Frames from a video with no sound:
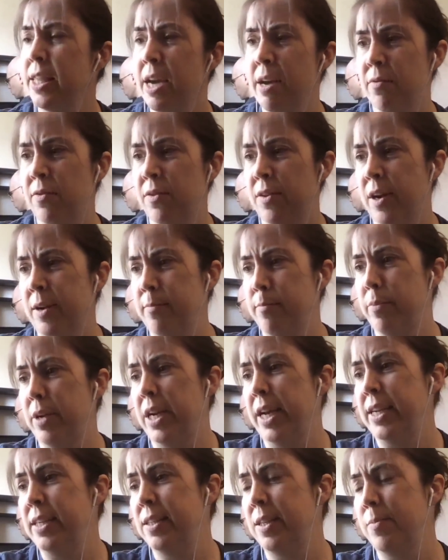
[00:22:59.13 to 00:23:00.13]
that from, but
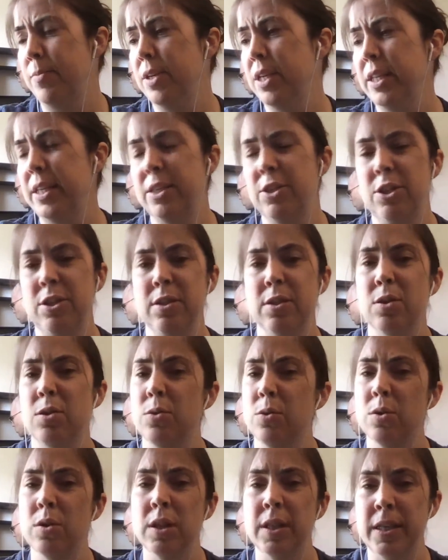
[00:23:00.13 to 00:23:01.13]
I typically just
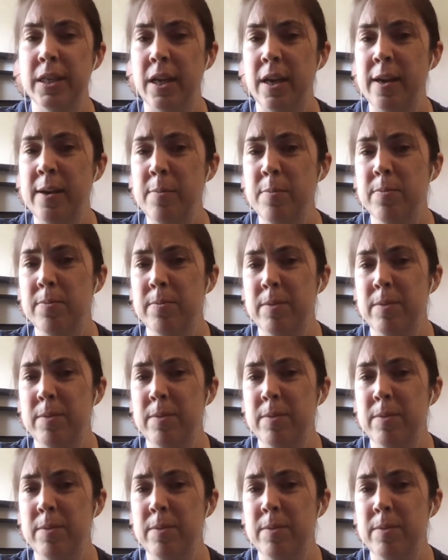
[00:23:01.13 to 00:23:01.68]
Google it up